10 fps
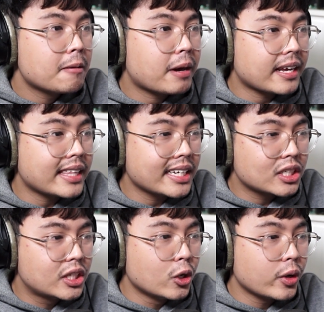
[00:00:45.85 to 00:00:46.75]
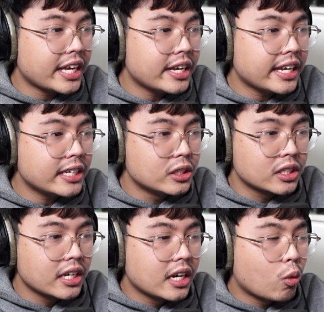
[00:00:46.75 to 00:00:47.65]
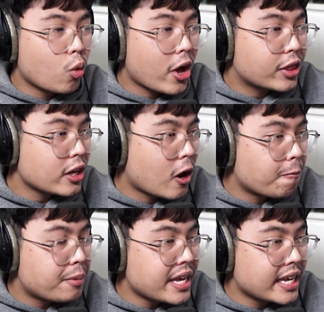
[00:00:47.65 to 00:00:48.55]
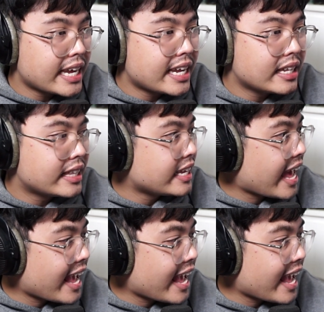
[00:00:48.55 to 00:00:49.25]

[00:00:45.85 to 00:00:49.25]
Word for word: but I think still he is worthy of being in the